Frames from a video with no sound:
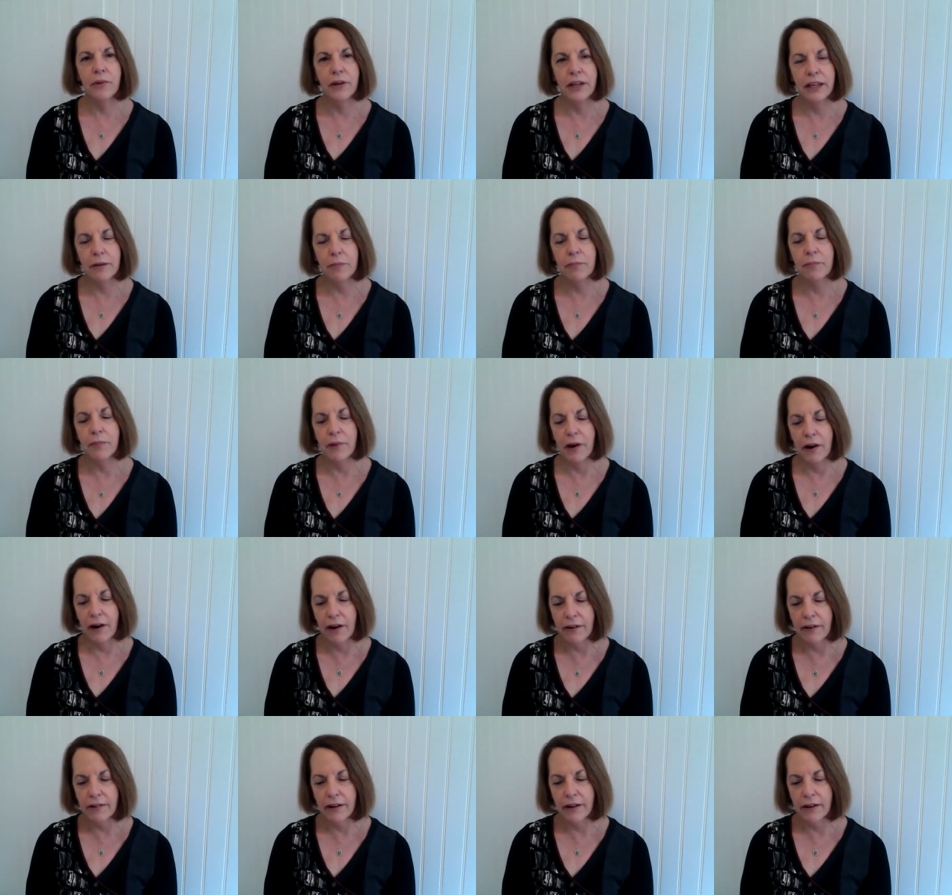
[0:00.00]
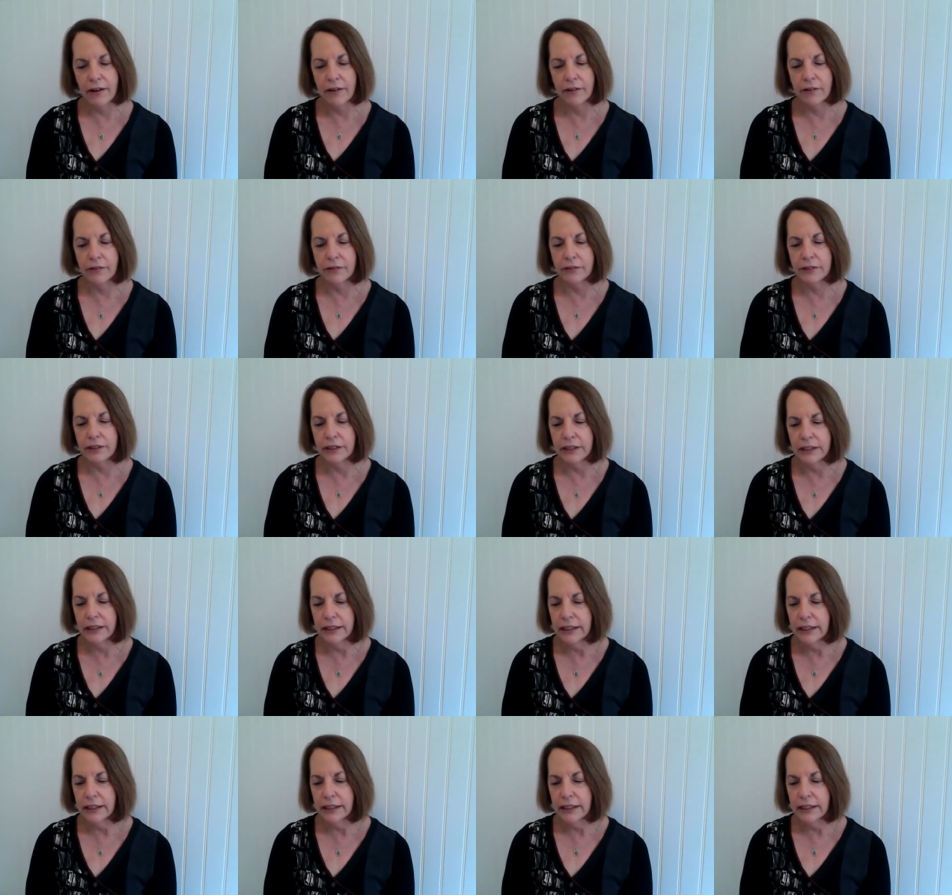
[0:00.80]
And we
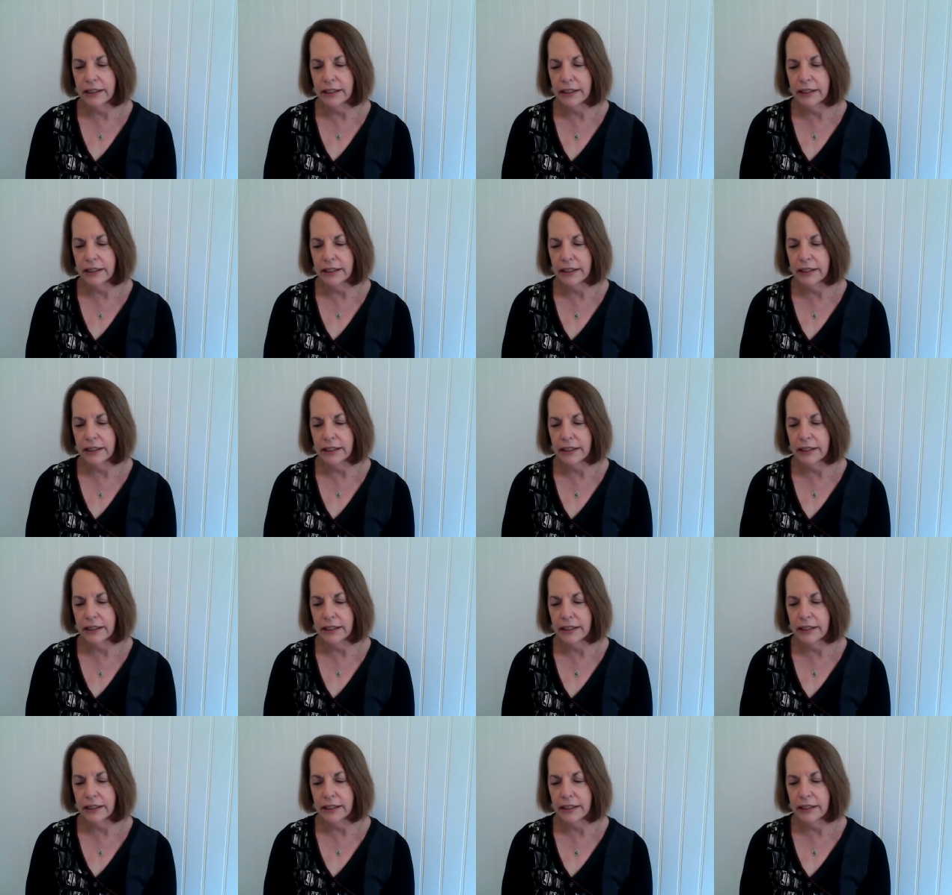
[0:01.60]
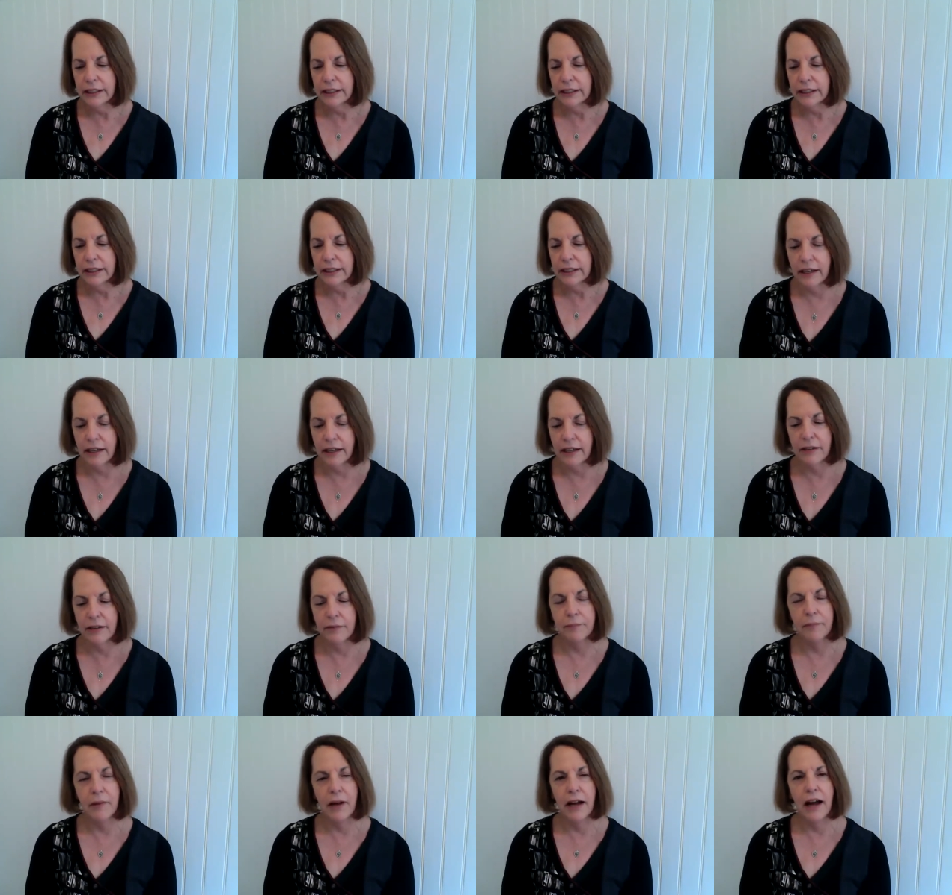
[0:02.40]
borrowed
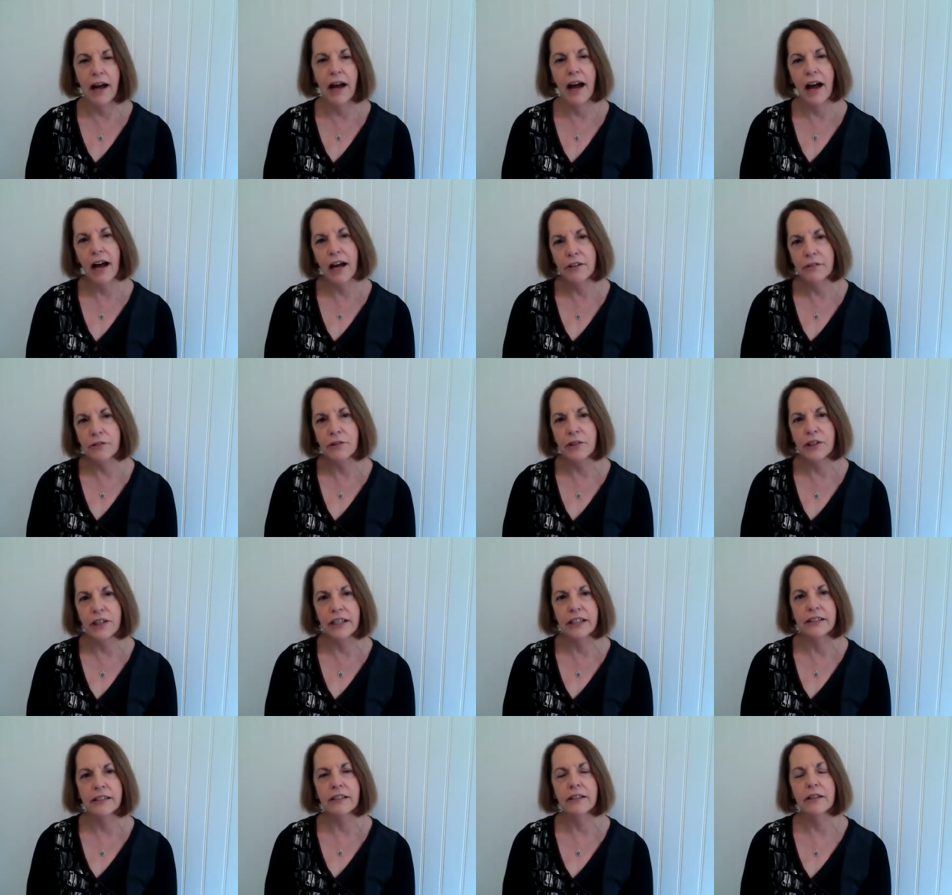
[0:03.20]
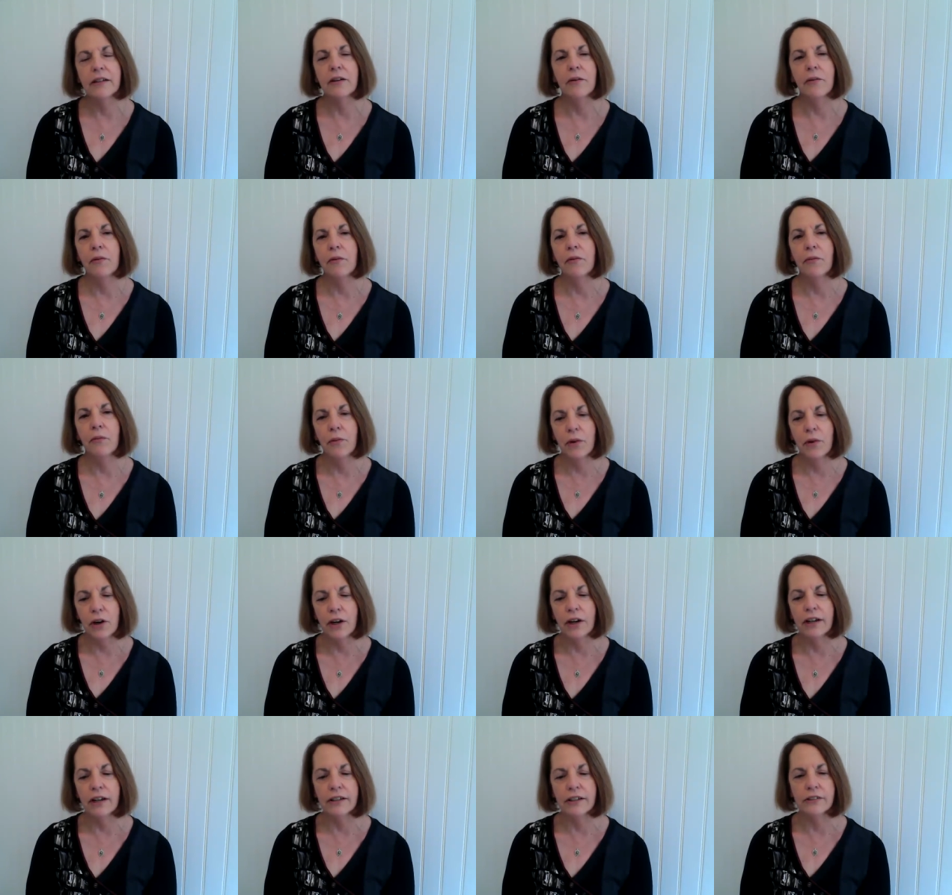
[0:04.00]
about um,
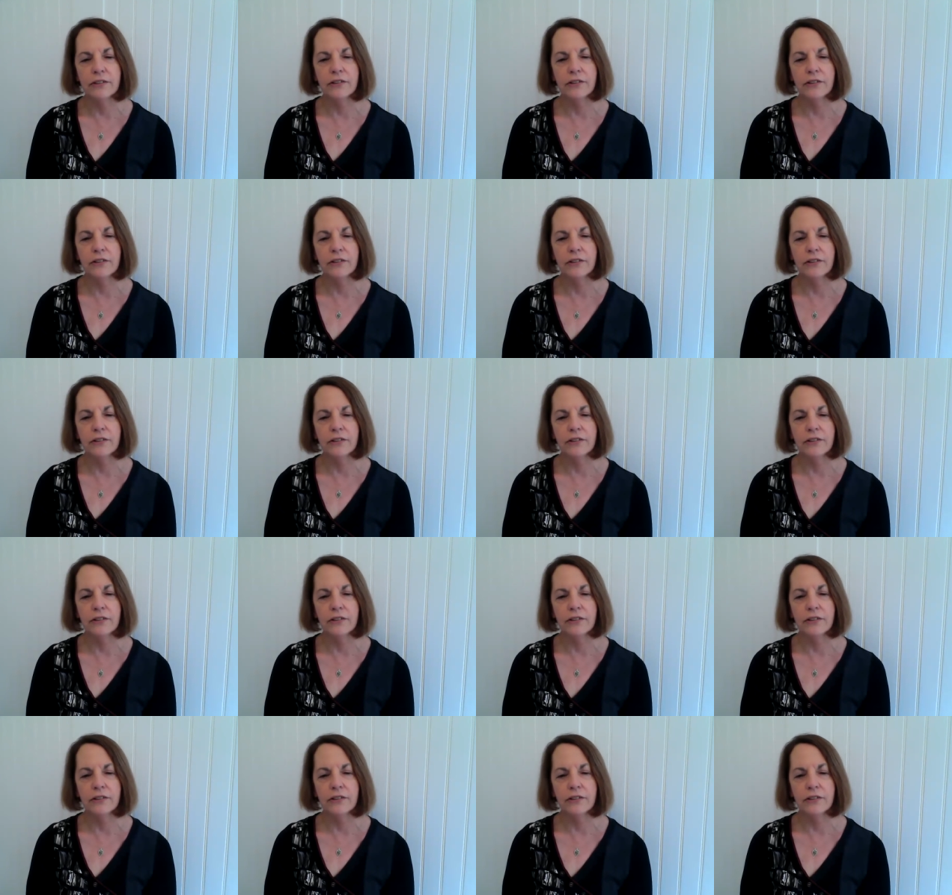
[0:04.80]
100